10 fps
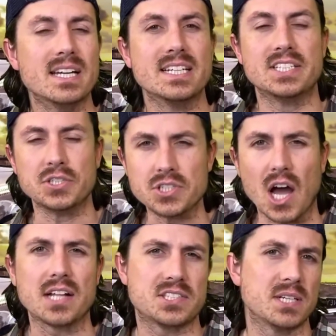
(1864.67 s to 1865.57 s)
did
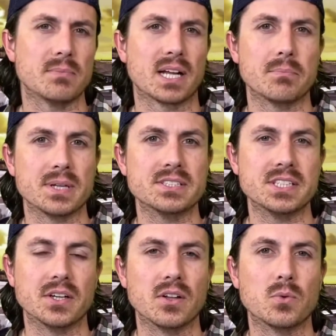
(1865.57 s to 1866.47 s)
not seem like a big
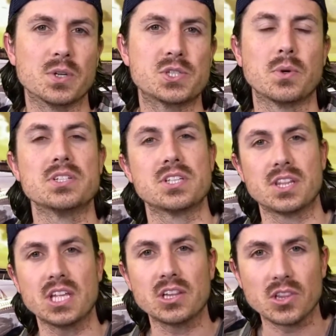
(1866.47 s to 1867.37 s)
deal, which was
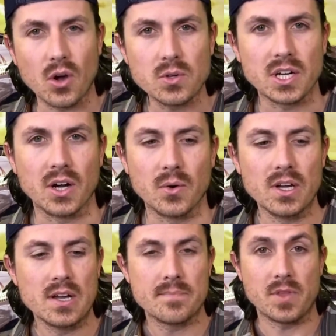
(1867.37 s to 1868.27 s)
the logo
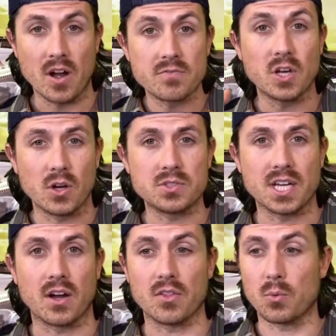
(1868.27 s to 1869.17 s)
of the
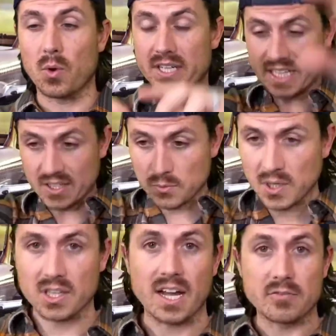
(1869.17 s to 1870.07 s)
hotel, the one in real
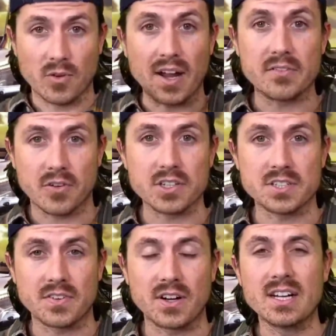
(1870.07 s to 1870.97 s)
life right in front of
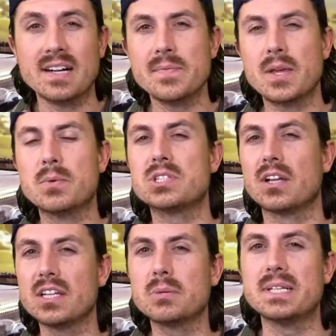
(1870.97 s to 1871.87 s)
her. It was a
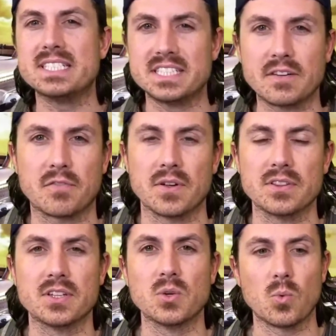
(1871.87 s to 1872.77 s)
little bit different
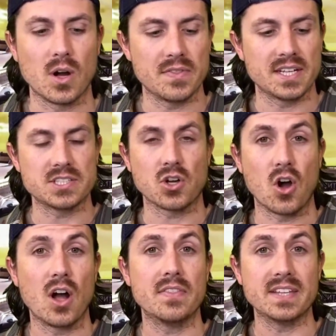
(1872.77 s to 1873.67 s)
than the one that is
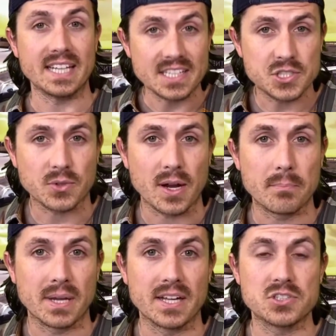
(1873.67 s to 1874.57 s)
on the Instagram
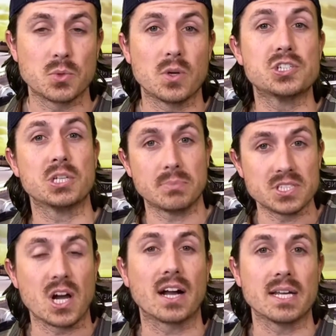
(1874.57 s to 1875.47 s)
page, the one she'd been
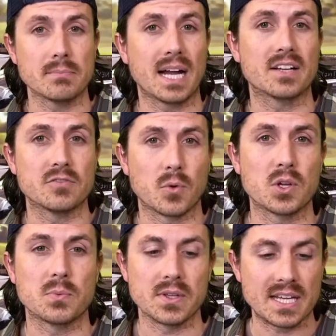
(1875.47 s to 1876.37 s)
talking back and
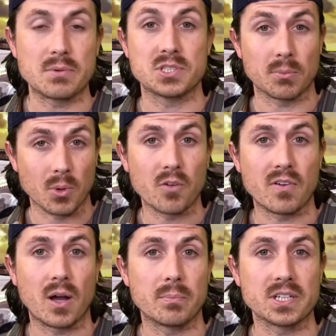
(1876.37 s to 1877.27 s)
forth with. That was their
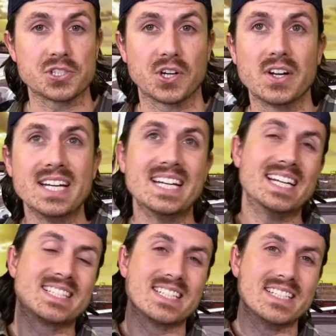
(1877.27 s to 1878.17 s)
profile picture.
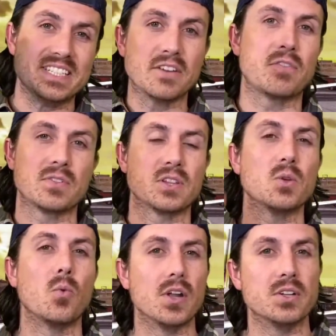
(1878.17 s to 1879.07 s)
It's different than the
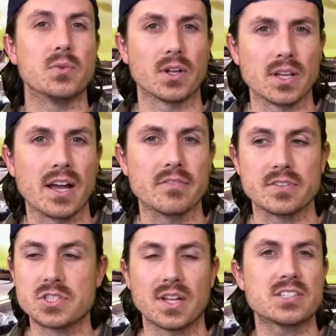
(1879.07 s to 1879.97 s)
one in real life. And
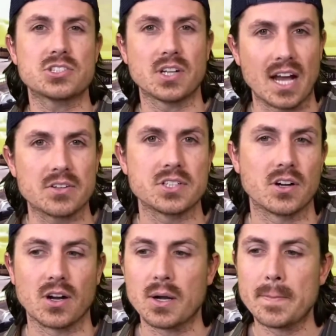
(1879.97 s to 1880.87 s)
so that stood out to
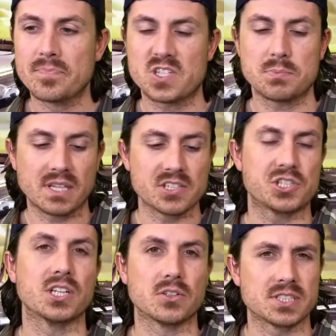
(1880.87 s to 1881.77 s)
her just because she
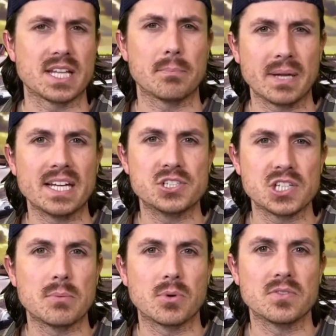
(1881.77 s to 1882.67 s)
had looked at that page a
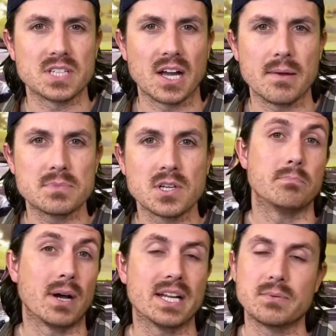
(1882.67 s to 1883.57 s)
number of times.
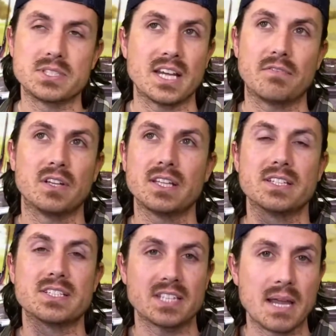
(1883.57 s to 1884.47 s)
But it was definitely the
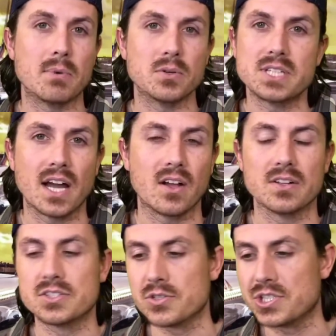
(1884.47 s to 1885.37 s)
same hotel,
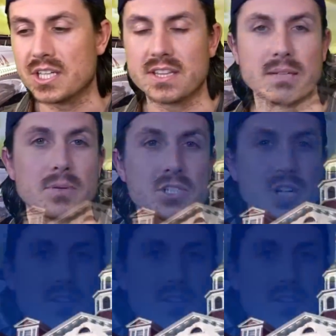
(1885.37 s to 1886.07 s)
and so she didn't think much of